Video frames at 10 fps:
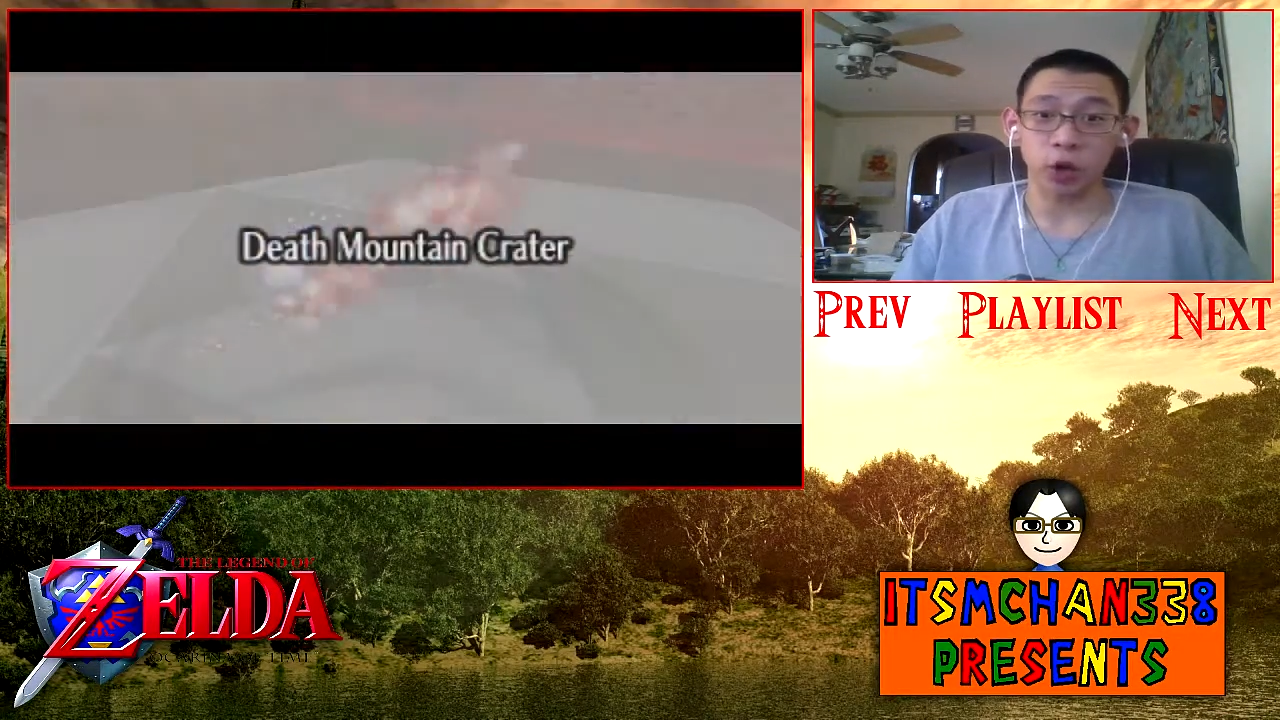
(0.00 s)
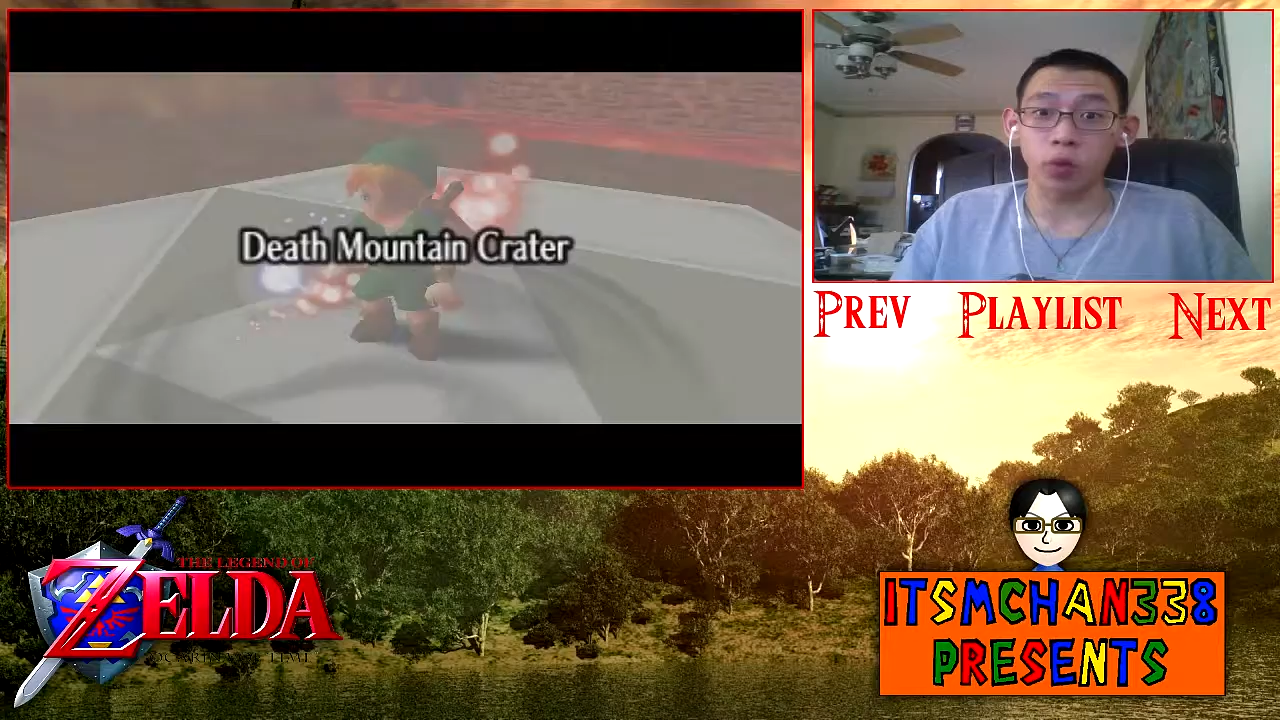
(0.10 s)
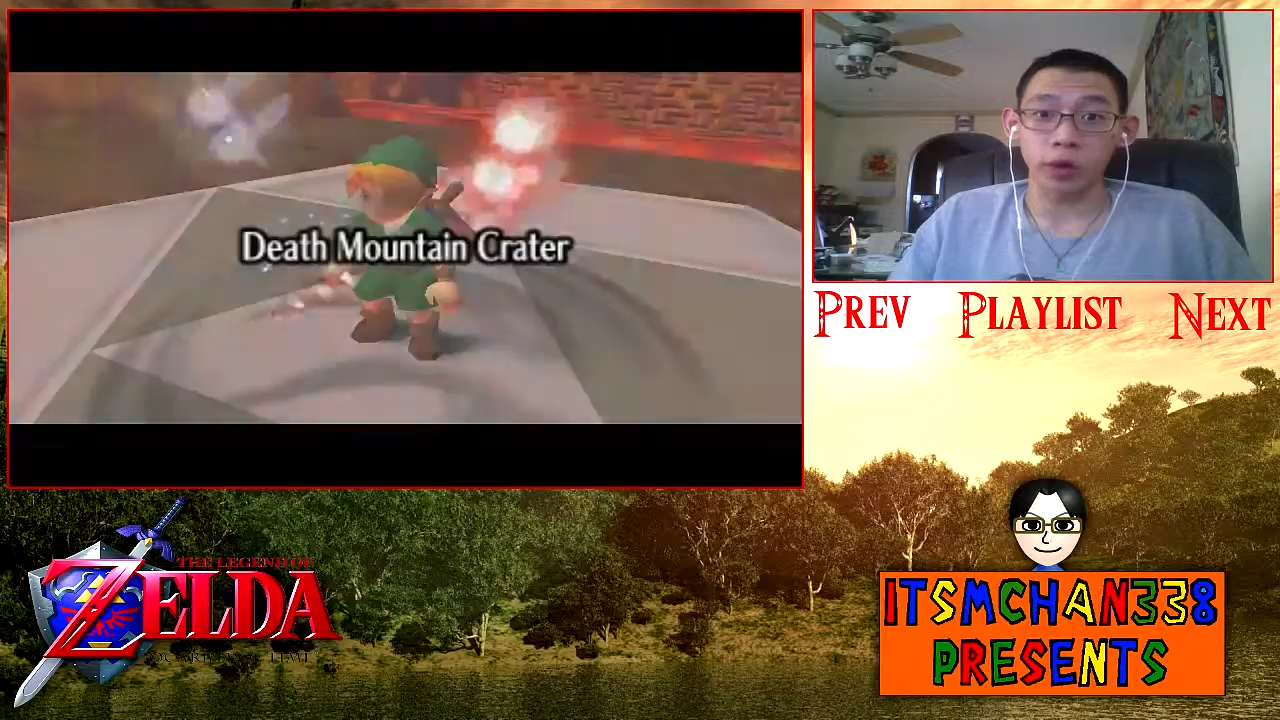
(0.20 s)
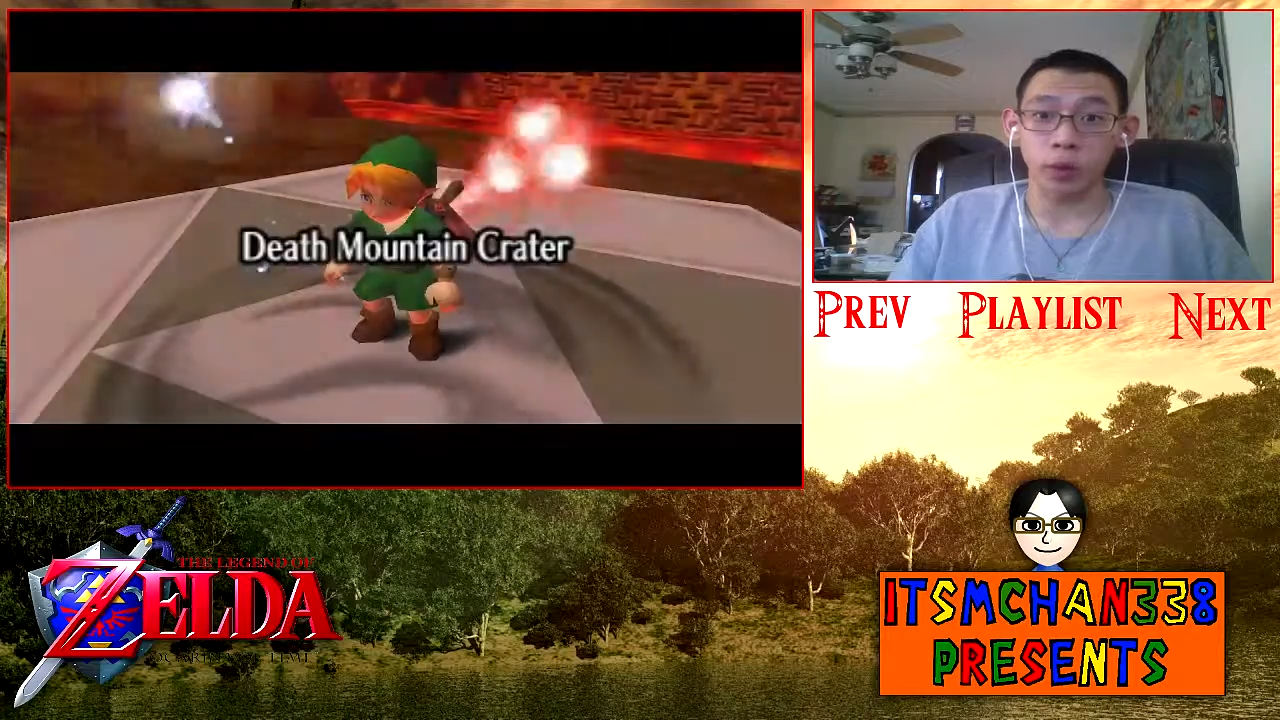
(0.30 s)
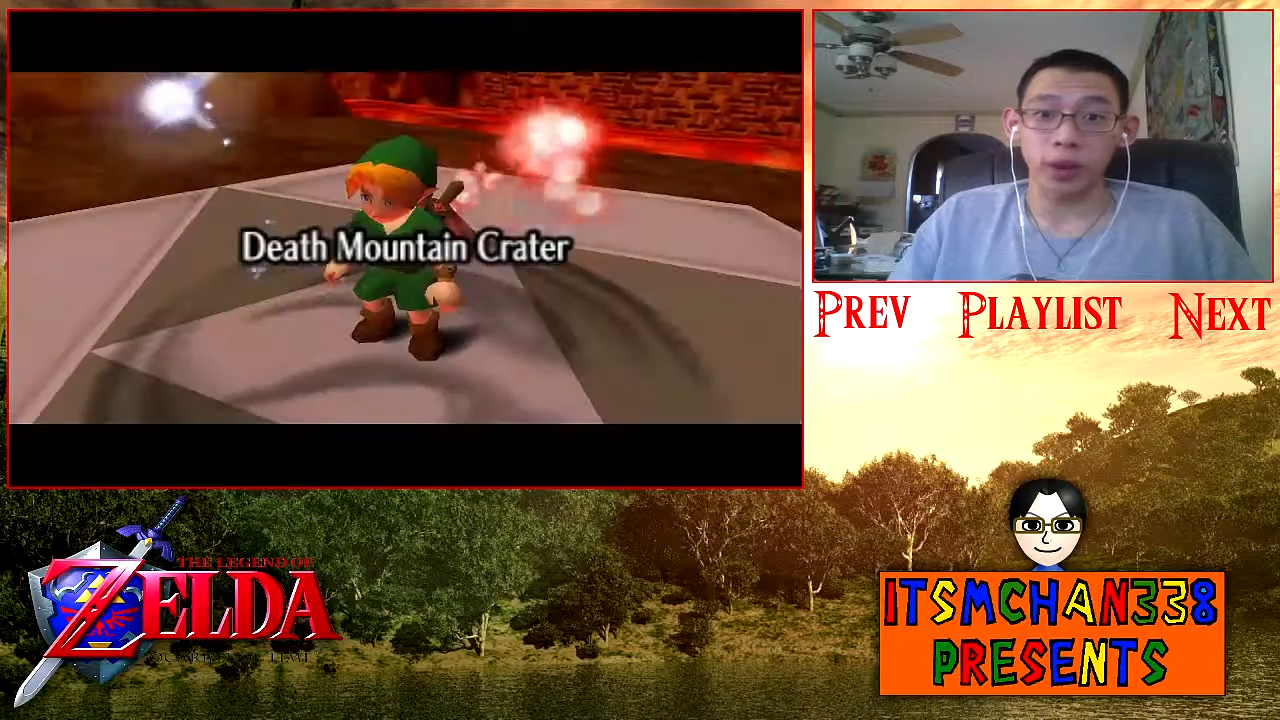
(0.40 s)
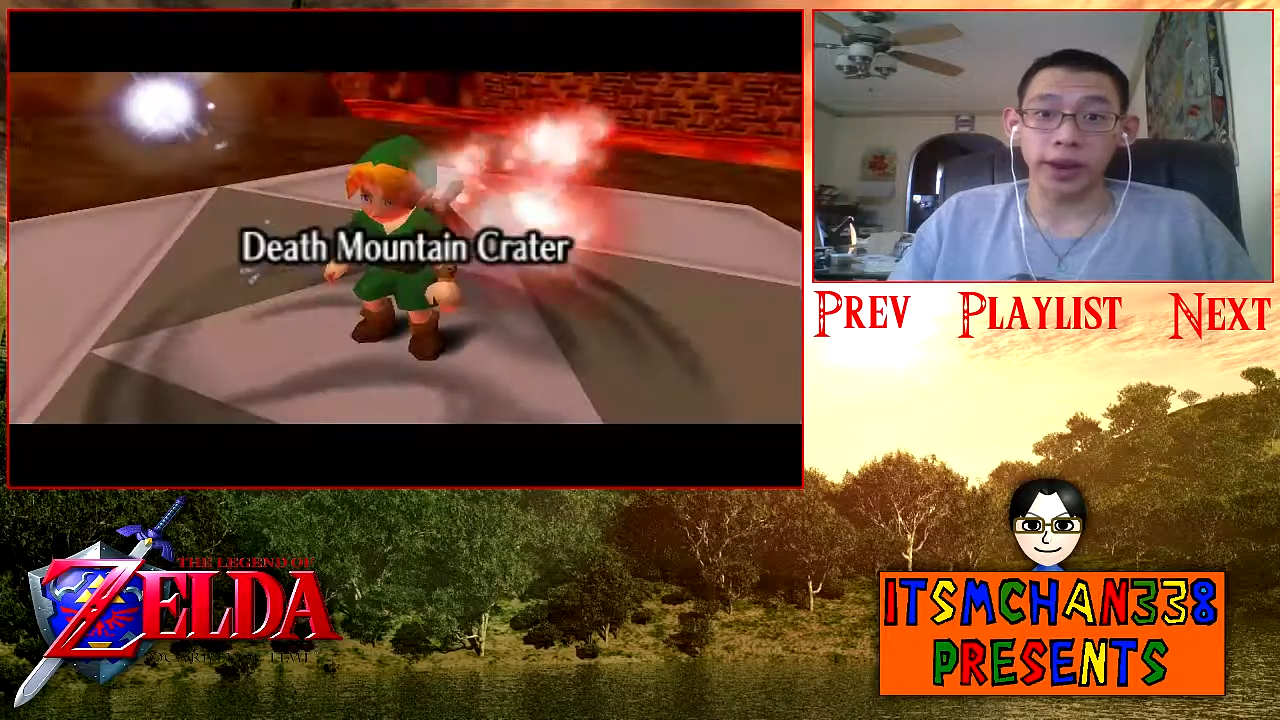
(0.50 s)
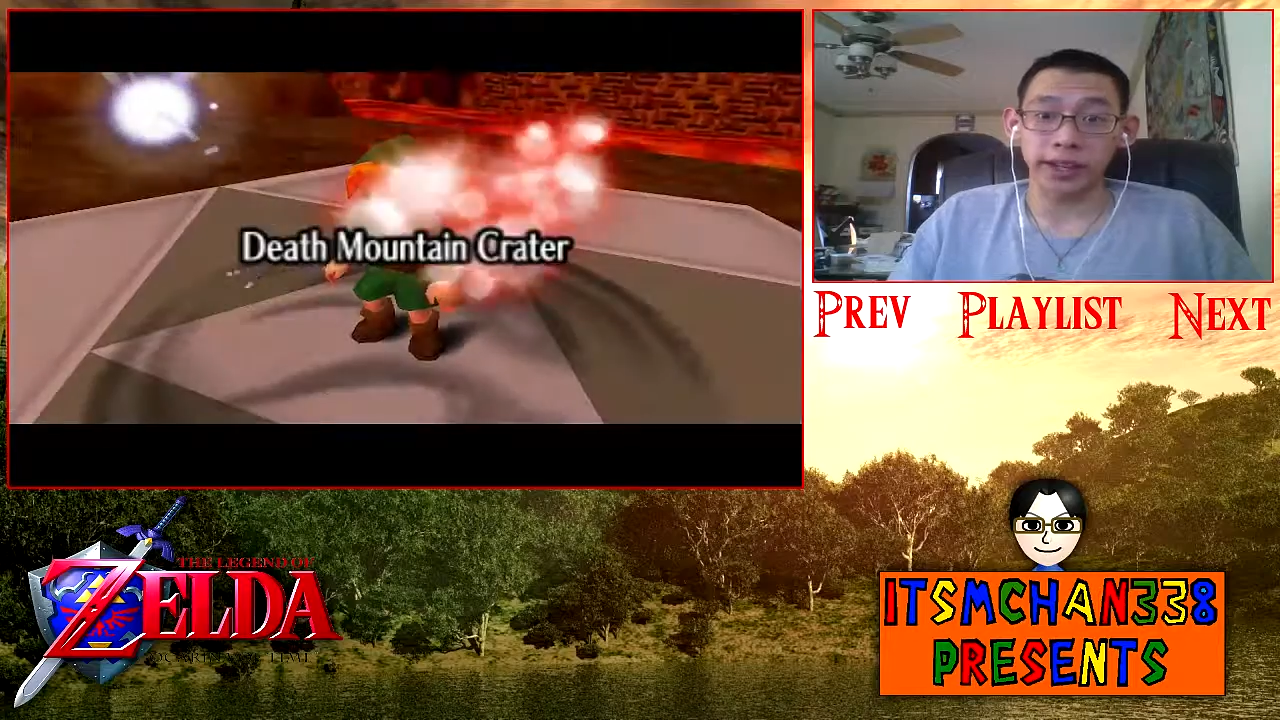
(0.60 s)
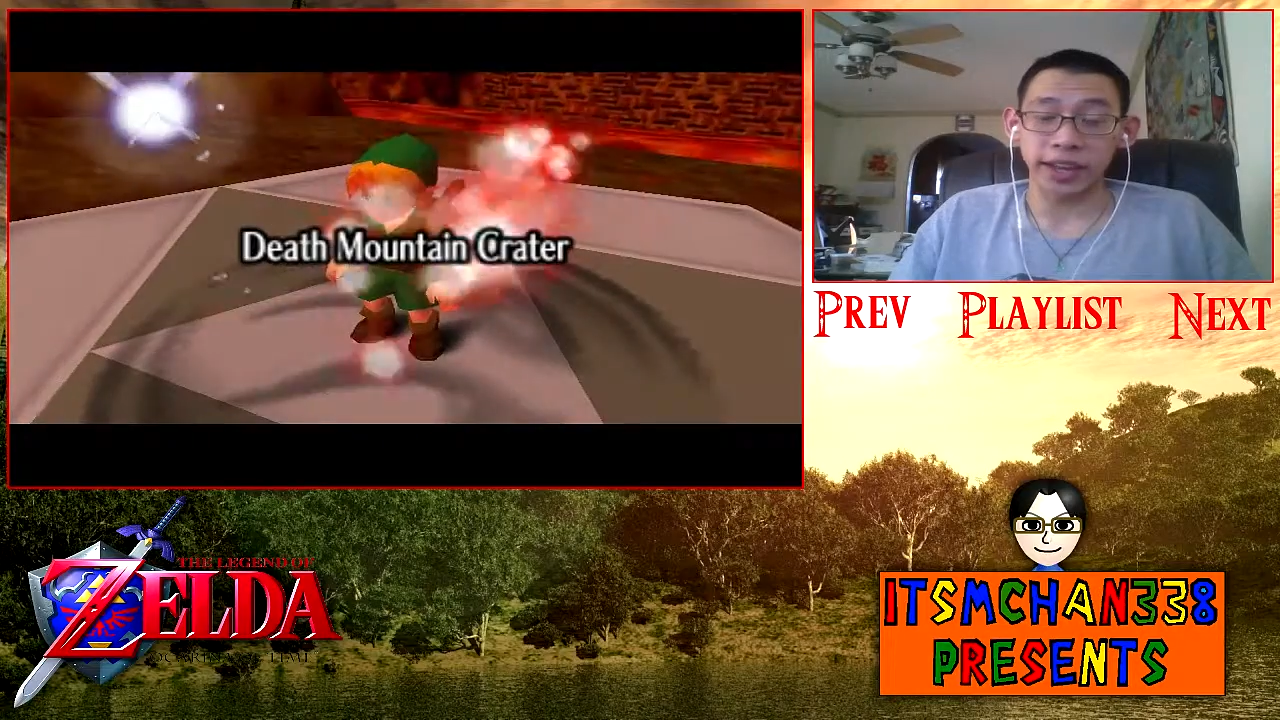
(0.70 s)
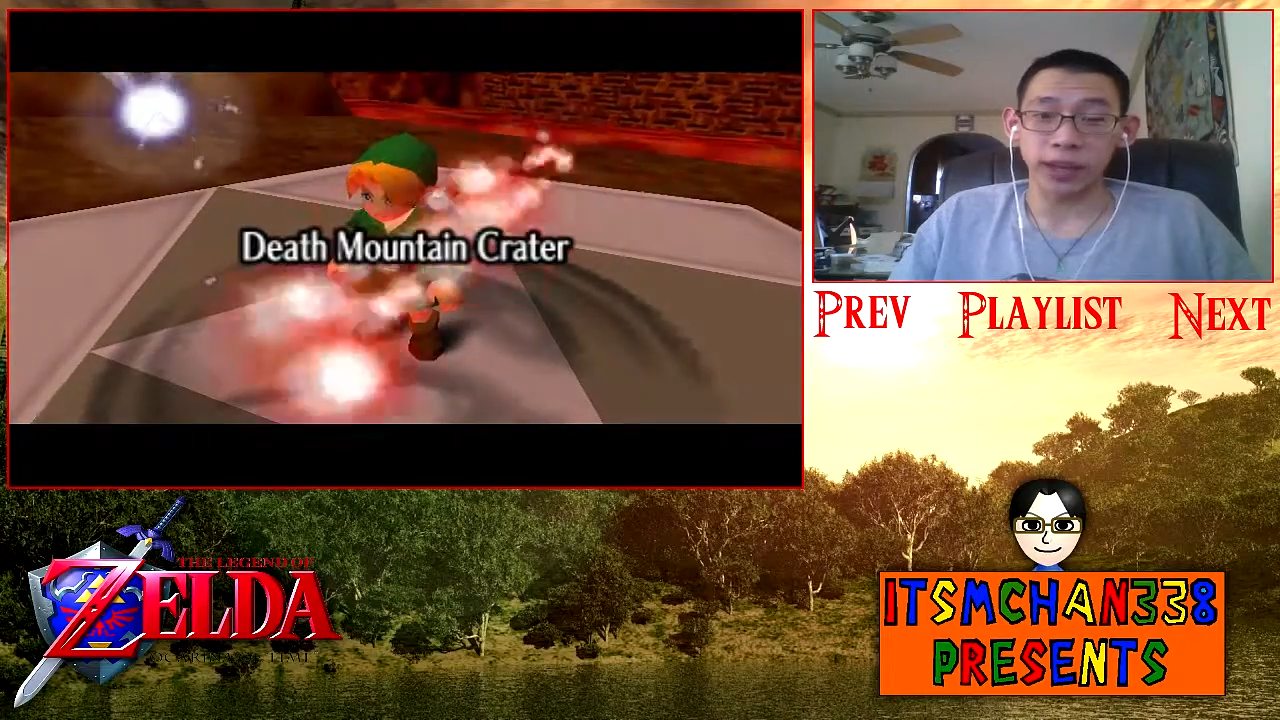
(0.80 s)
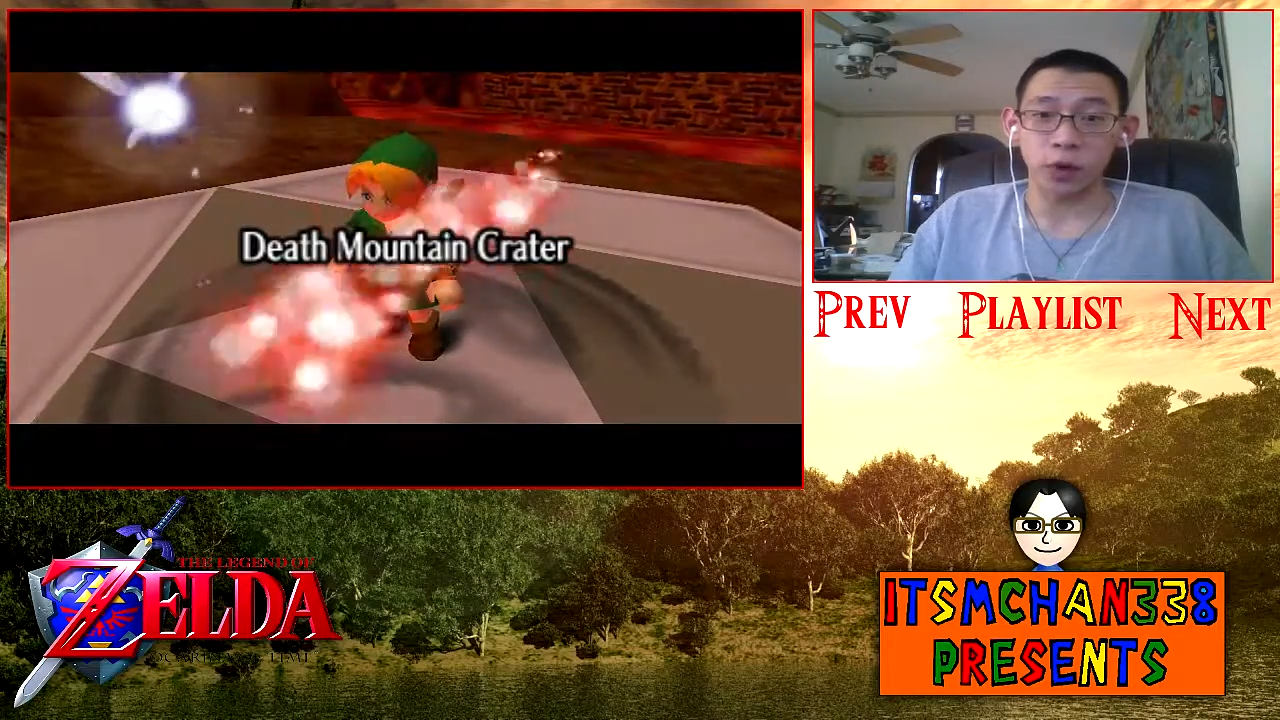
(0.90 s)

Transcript: only way in getting